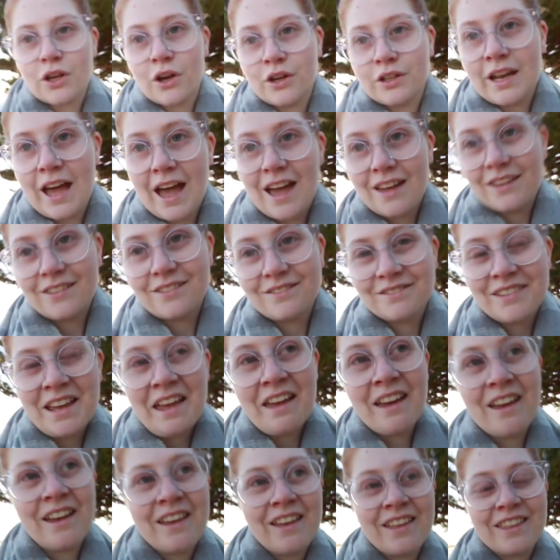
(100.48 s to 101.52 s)
So Nan,
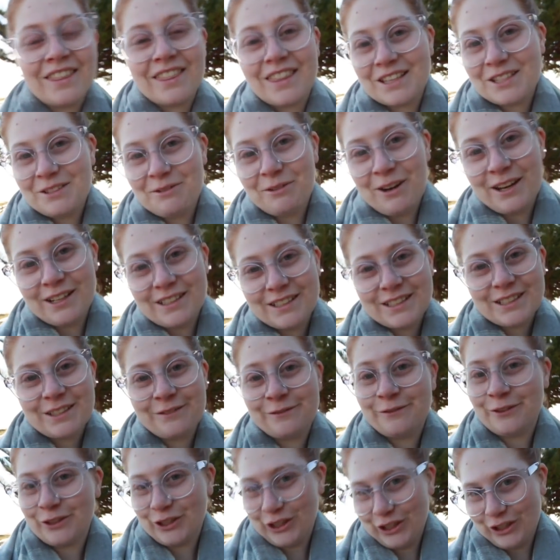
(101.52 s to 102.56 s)
this one's
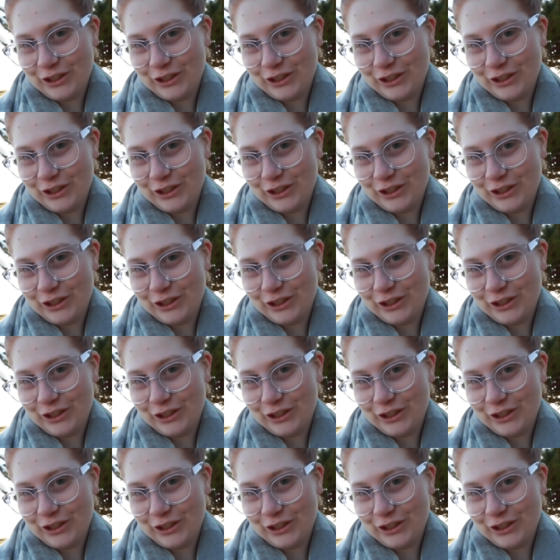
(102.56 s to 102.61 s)
for